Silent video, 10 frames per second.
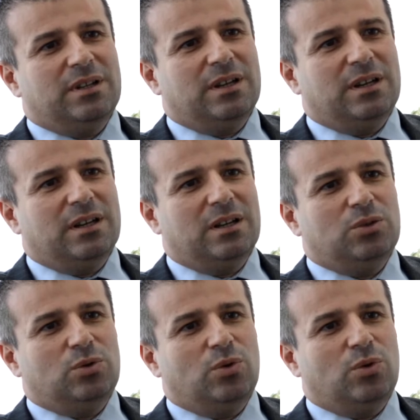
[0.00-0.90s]

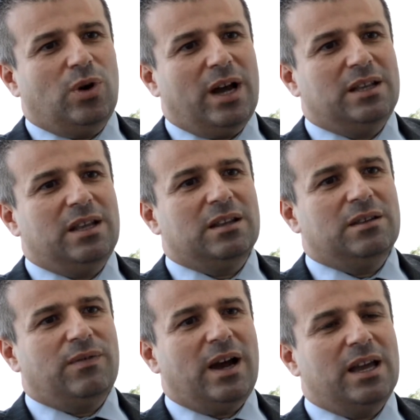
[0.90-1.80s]
to
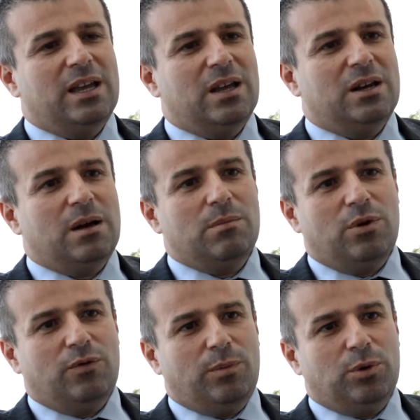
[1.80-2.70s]
identify a number
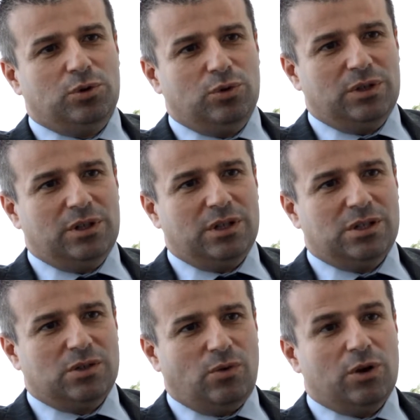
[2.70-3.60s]
of
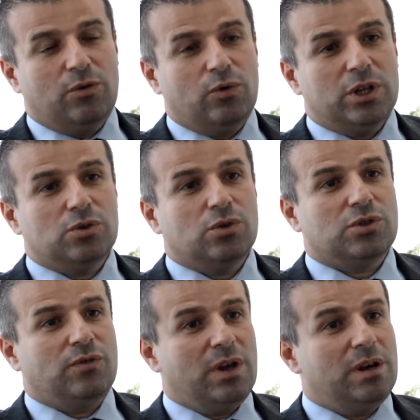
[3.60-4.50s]
opportunities, one of which was
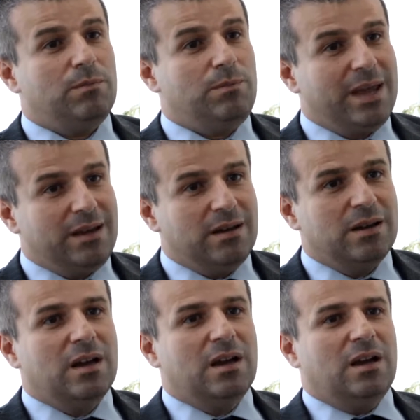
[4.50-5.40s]
a very big
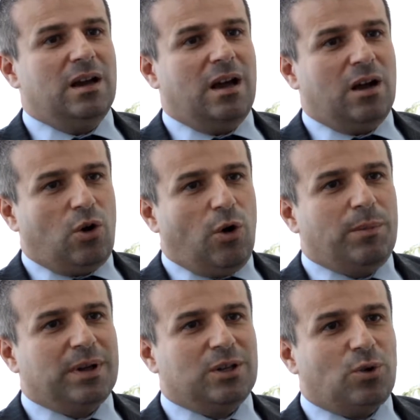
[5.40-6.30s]

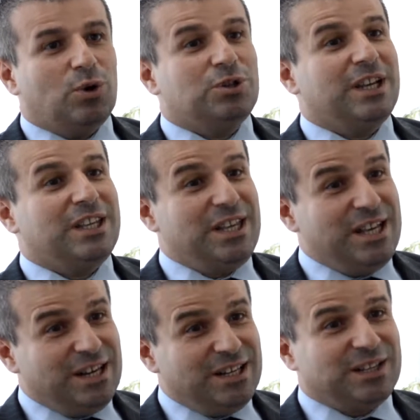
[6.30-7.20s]
company called
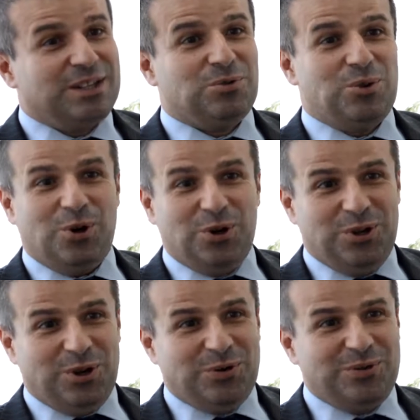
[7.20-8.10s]
Nahil that we all
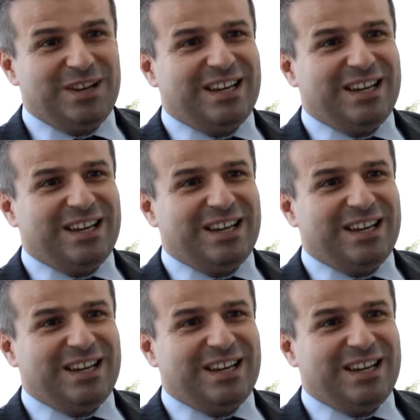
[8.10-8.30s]
know,